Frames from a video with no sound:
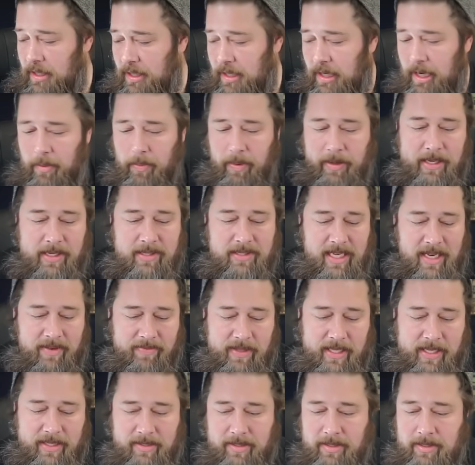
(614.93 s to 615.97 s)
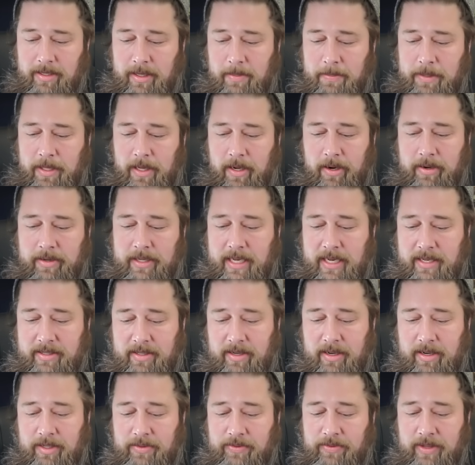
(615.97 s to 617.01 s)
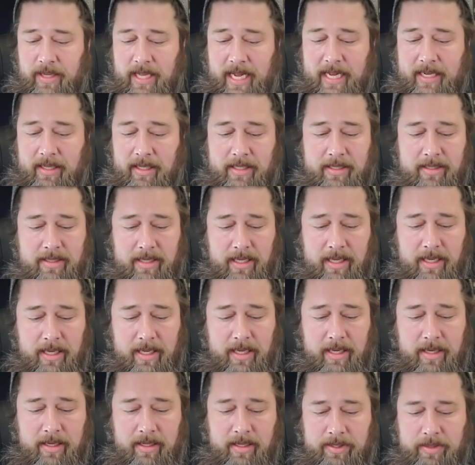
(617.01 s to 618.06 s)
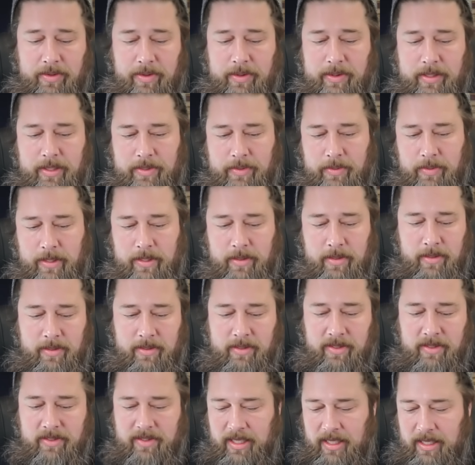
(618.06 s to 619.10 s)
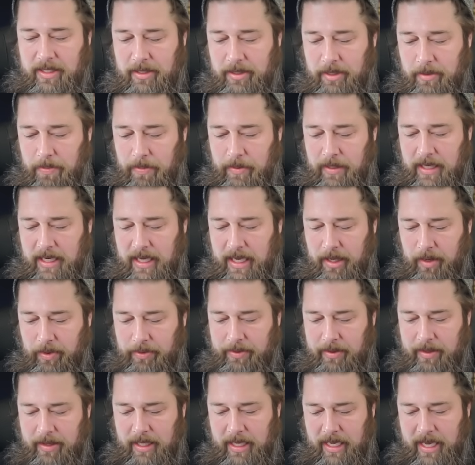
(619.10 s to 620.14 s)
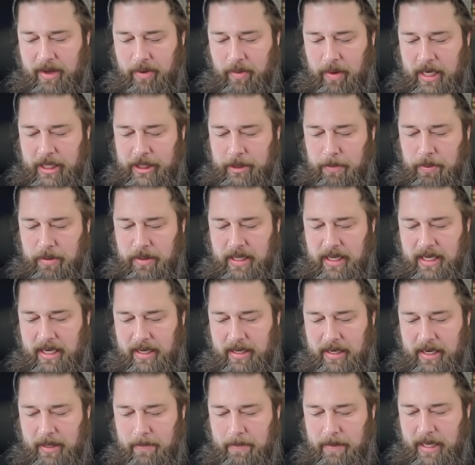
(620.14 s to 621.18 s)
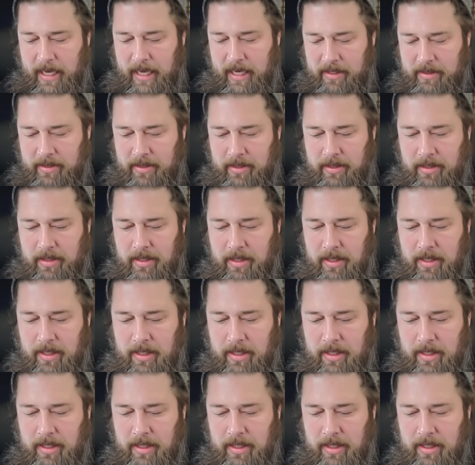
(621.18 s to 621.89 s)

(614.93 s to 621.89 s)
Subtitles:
Alright, we're gonna save these couple of hard case cards for the end. Let's see. Let's go on this one. This looks like another precon. Oath of the Gatewatch precon deck box.